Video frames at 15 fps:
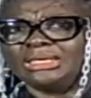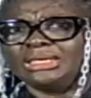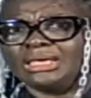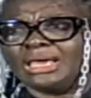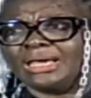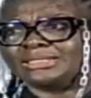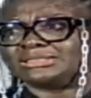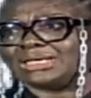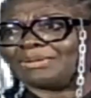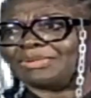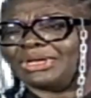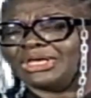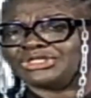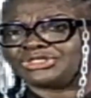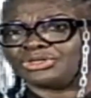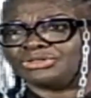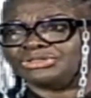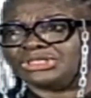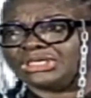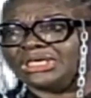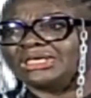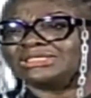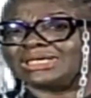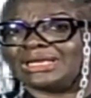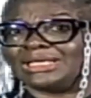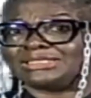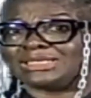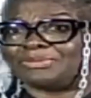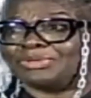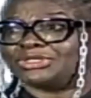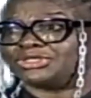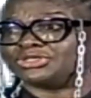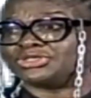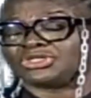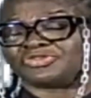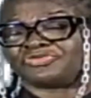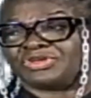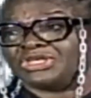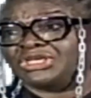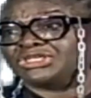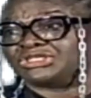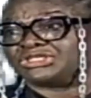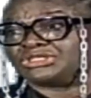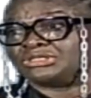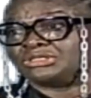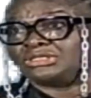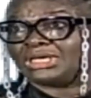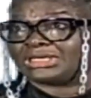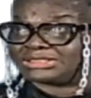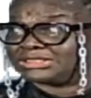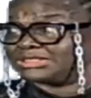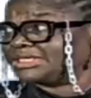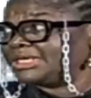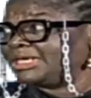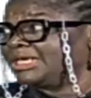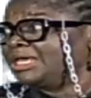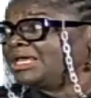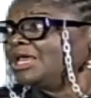examination, the ICSAN examination just finished yesterday,